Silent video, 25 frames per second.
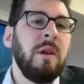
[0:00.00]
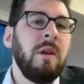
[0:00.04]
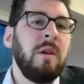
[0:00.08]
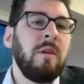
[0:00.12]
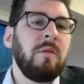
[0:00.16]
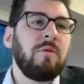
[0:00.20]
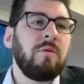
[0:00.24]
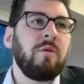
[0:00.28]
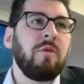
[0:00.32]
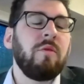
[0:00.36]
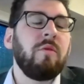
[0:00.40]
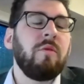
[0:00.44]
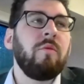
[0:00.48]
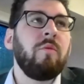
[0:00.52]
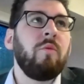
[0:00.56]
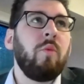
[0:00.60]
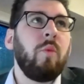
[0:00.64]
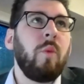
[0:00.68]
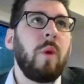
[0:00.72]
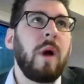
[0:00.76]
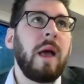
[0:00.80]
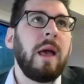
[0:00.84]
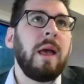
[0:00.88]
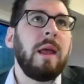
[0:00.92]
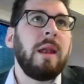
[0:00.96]
sort of
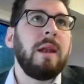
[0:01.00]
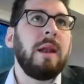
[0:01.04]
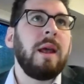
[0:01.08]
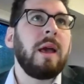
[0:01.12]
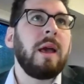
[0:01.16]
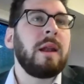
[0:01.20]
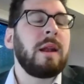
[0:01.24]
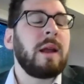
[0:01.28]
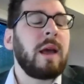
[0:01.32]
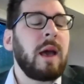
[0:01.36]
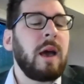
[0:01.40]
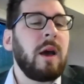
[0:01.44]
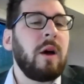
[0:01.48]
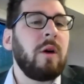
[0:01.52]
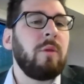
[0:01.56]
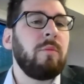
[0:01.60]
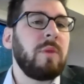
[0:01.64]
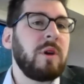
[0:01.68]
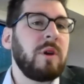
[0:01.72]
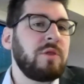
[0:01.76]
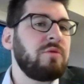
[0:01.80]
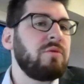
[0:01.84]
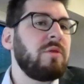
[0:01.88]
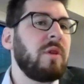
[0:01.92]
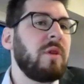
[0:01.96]
when and how
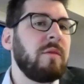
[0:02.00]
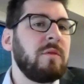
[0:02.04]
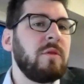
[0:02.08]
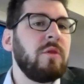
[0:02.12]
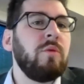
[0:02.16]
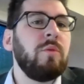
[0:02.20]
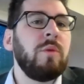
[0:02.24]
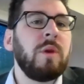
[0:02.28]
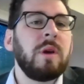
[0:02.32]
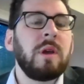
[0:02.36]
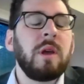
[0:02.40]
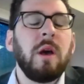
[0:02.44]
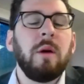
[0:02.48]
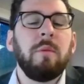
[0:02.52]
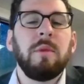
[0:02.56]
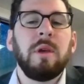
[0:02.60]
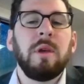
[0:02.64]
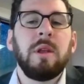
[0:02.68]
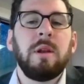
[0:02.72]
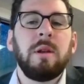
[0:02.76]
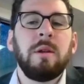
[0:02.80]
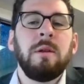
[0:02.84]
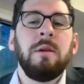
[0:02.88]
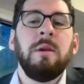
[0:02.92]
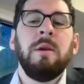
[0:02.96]
much revenue would come
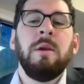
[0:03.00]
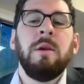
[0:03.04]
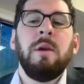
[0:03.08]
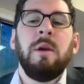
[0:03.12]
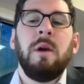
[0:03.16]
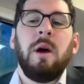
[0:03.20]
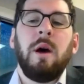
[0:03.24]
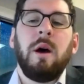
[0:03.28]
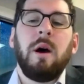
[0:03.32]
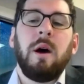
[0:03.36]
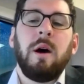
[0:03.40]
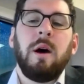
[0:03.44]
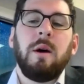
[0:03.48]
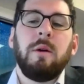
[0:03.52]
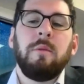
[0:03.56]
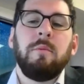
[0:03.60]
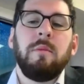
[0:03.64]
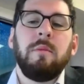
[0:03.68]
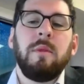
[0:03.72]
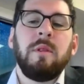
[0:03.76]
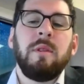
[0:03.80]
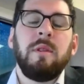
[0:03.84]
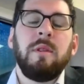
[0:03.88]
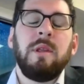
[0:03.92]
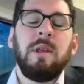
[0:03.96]
in.
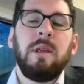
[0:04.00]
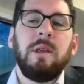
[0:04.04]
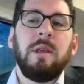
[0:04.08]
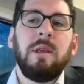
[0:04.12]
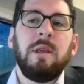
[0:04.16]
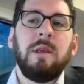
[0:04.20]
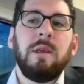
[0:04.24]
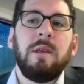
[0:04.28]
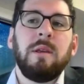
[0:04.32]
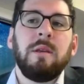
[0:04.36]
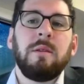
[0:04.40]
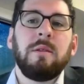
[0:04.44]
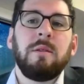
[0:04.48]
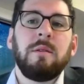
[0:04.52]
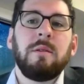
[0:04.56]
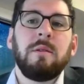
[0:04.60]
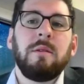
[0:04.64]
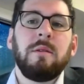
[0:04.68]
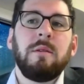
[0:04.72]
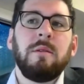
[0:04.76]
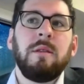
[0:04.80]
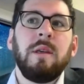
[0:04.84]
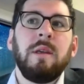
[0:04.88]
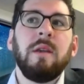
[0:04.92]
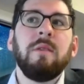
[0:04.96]
The
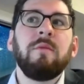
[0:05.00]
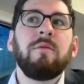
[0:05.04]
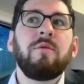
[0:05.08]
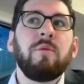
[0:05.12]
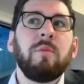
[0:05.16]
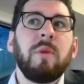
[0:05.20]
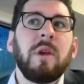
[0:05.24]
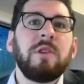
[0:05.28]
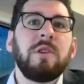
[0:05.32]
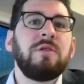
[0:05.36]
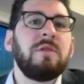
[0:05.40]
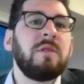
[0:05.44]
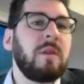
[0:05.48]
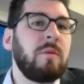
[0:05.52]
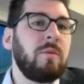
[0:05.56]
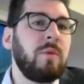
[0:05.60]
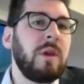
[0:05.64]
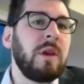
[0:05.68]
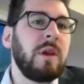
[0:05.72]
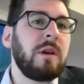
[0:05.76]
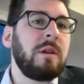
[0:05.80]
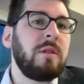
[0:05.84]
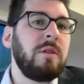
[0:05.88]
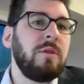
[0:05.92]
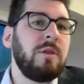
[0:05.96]
information that we
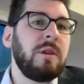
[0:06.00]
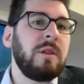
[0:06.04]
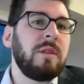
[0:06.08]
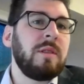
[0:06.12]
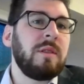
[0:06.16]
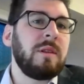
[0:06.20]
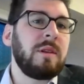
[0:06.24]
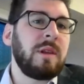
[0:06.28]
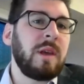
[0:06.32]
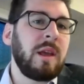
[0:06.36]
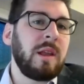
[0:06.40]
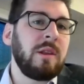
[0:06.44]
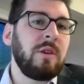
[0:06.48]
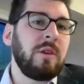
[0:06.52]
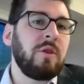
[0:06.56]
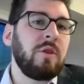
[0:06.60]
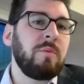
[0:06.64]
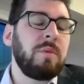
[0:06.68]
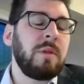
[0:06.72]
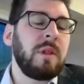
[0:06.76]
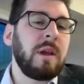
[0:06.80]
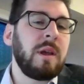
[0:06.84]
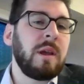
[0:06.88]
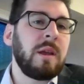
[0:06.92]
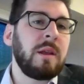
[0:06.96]
included in the 10-year
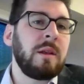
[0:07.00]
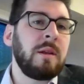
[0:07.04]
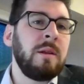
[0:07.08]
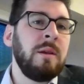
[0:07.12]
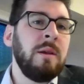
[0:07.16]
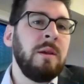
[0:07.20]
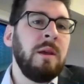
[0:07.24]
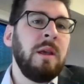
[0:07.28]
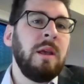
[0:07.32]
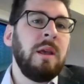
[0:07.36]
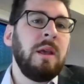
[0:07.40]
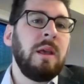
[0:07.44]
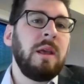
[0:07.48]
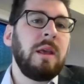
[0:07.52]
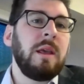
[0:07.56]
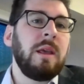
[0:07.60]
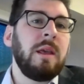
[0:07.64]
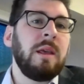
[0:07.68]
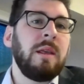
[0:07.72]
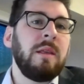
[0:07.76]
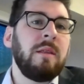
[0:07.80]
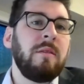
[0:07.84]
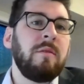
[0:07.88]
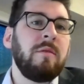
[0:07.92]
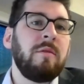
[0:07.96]
plan
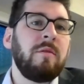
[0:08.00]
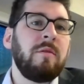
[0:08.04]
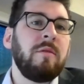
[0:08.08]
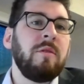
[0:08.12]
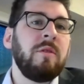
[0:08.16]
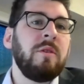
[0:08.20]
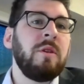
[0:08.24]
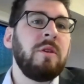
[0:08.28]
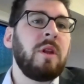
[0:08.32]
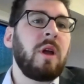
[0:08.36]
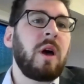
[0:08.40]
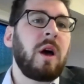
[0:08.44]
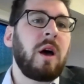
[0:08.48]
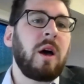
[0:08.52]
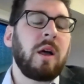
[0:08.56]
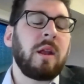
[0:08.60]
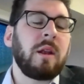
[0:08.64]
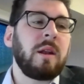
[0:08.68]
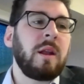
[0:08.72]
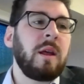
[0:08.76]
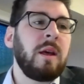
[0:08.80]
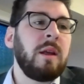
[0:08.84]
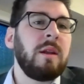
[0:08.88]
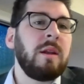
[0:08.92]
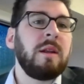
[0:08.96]
is not
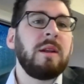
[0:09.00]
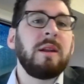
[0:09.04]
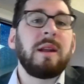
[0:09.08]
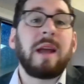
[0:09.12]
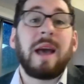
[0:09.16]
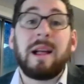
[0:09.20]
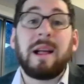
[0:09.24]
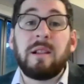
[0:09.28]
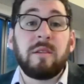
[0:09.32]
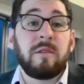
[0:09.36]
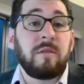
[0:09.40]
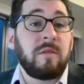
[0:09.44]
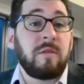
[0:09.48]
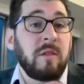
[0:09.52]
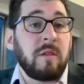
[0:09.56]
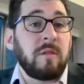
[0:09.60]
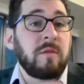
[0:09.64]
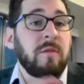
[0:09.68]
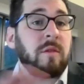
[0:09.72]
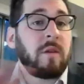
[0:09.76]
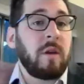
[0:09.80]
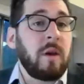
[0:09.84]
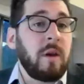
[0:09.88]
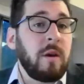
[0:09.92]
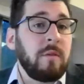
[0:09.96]
an
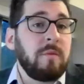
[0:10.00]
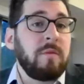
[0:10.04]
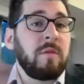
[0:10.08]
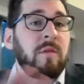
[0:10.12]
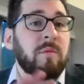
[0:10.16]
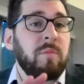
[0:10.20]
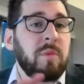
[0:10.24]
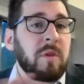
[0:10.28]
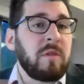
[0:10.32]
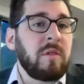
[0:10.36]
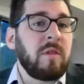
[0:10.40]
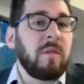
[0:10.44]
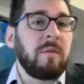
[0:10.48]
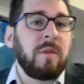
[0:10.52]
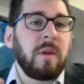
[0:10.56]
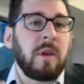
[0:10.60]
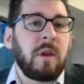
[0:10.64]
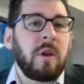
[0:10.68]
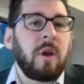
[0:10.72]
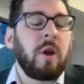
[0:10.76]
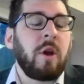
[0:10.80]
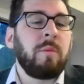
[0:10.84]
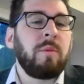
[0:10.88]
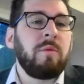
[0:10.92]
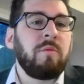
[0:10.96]
analysis of specific
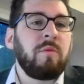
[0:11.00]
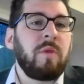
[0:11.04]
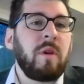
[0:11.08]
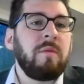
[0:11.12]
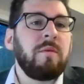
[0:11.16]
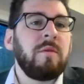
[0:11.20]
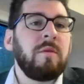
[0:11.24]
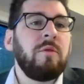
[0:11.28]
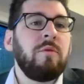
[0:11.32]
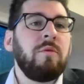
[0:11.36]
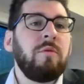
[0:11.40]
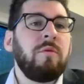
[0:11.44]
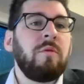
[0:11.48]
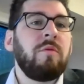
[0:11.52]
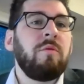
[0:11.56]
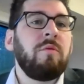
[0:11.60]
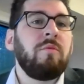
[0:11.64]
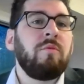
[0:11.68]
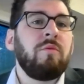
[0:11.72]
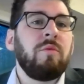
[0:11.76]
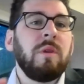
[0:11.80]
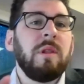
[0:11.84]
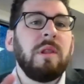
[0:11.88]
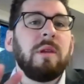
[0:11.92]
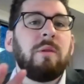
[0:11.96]
carbon revenues.
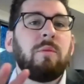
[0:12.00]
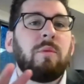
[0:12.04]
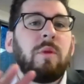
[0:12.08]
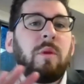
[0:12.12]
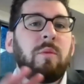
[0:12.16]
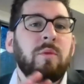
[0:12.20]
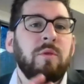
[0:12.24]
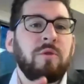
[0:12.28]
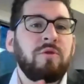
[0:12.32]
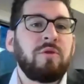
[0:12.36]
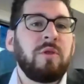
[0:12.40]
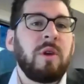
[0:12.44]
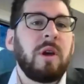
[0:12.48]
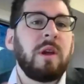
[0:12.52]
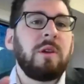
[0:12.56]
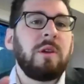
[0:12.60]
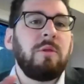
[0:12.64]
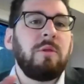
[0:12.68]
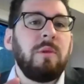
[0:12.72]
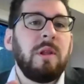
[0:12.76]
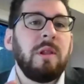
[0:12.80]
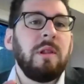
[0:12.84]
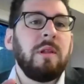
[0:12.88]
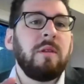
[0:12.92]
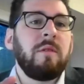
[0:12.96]
Really, what we're trying
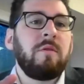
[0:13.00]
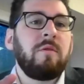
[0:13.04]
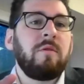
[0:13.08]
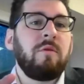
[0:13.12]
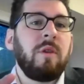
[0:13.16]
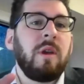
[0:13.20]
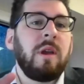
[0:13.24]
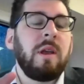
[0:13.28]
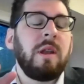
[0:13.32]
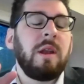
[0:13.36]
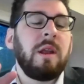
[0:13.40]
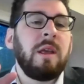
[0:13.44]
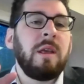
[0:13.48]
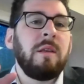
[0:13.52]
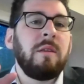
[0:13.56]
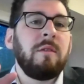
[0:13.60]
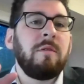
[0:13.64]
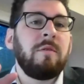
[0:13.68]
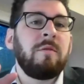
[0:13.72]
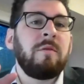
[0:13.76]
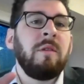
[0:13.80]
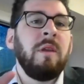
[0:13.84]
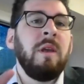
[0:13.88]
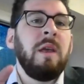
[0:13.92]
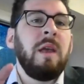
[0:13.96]
to illustrate
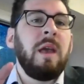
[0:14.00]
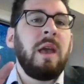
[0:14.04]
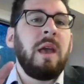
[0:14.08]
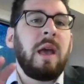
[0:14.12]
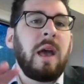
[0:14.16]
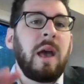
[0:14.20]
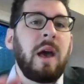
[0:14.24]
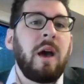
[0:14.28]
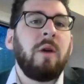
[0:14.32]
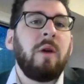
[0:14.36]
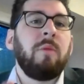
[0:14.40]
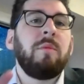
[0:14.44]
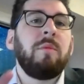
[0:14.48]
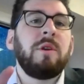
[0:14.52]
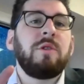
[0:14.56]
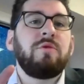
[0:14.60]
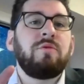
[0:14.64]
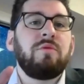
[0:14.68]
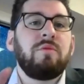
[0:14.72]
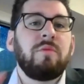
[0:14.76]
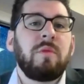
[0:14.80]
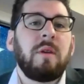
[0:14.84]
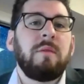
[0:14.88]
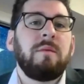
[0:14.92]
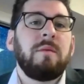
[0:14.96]
is how much
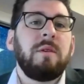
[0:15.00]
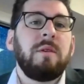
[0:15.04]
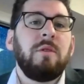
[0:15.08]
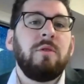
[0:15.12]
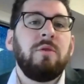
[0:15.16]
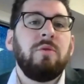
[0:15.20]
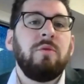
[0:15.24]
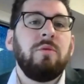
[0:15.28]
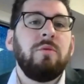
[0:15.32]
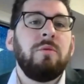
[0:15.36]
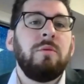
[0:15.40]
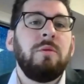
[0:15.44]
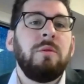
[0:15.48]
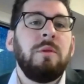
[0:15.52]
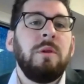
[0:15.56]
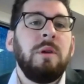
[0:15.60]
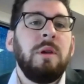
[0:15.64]
revenue